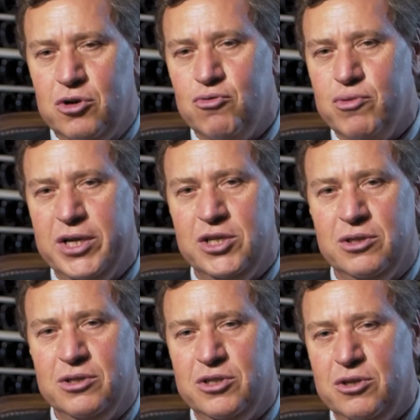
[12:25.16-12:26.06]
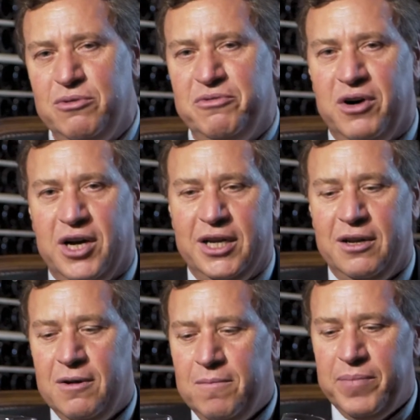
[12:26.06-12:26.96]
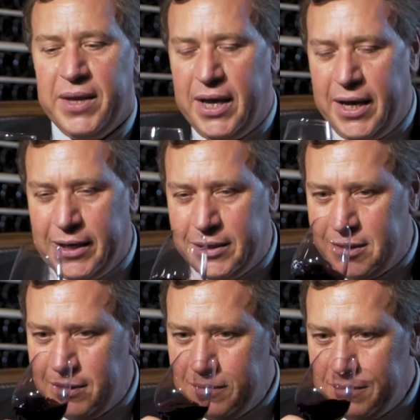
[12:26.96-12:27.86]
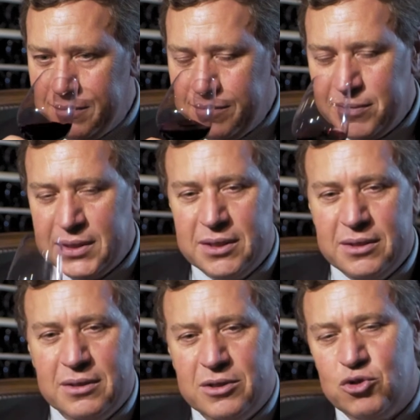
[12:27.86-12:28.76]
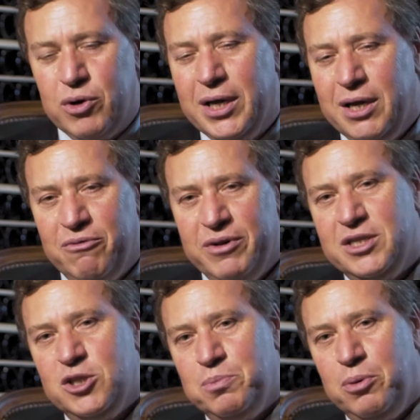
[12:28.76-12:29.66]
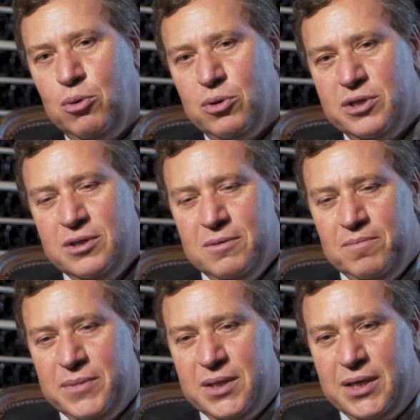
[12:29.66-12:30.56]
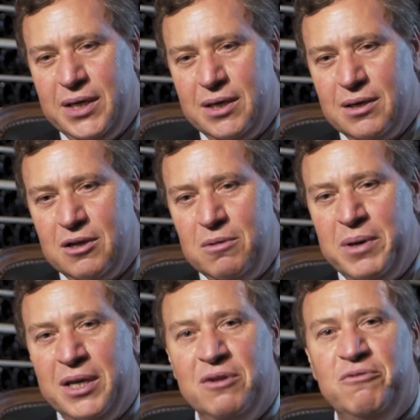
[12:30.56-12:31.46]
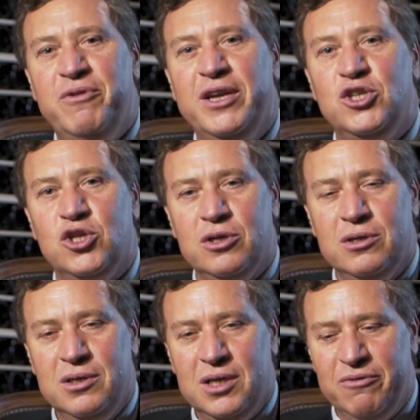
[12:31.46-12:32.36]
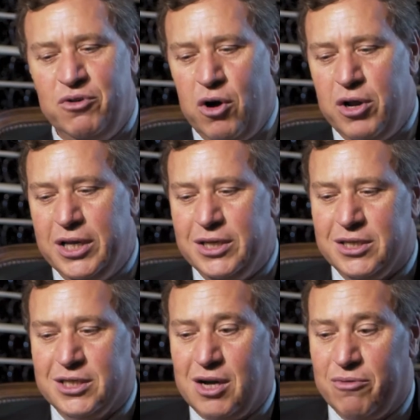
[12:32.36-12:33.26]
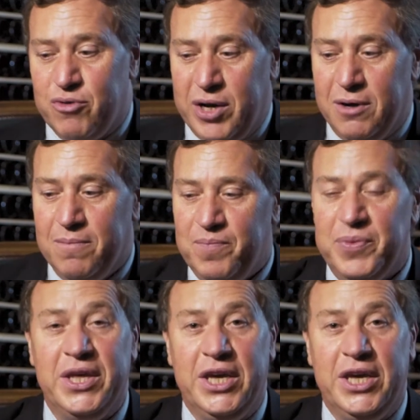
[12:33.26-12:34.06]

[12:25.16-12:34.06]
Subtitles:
rich and so fine. And drinking vintage port can be an adventure of not only discovering the